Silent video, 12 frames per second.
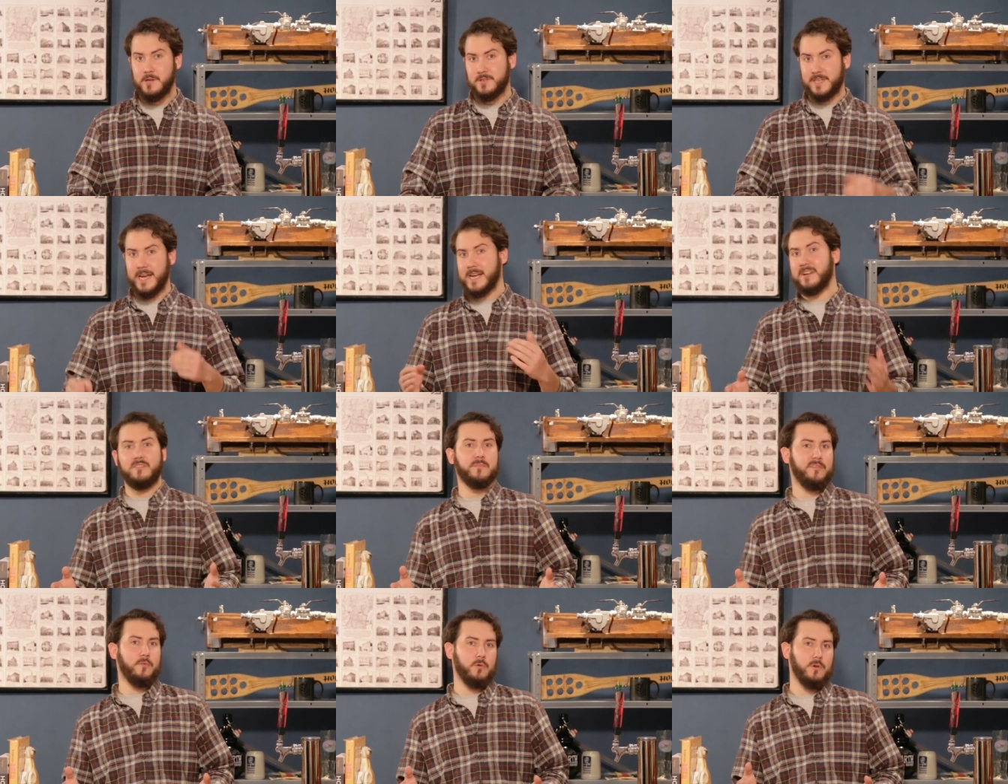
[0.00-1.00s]
using a never
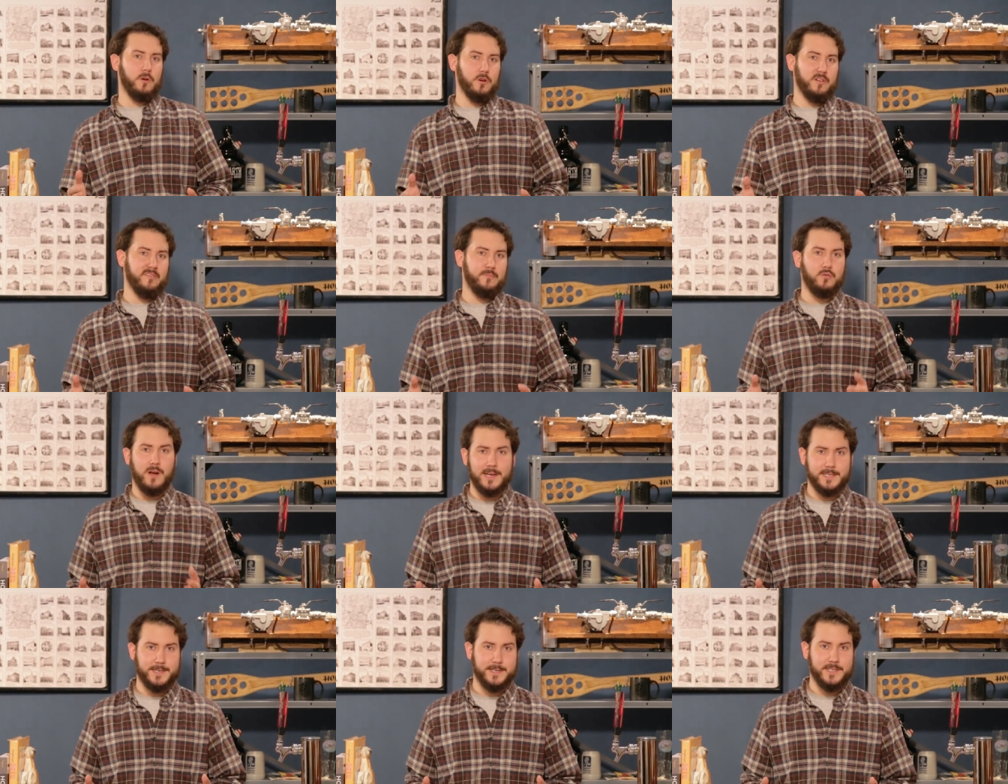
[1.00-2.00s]
before heard of
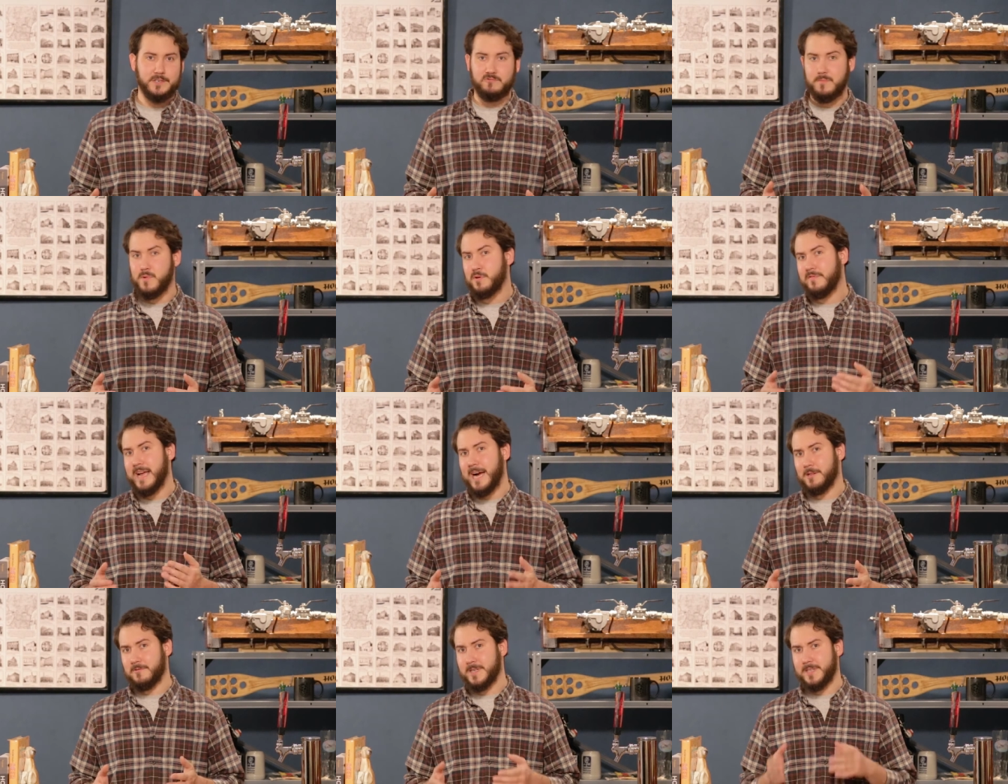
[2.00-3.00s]
process to remove
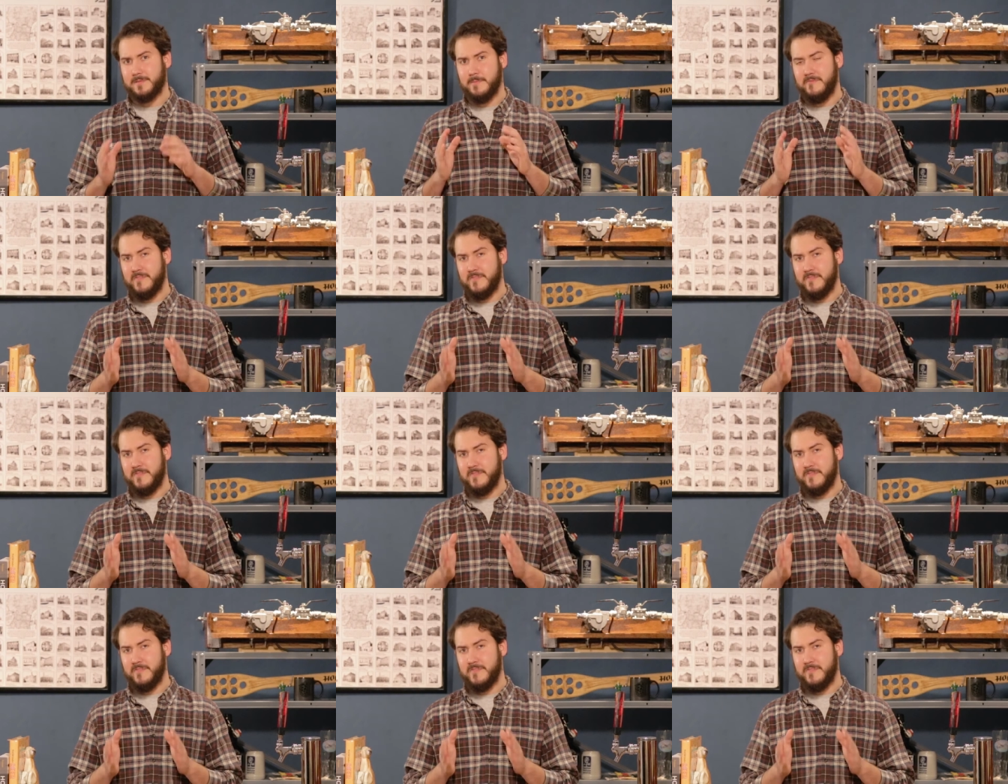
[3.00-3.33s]
calories from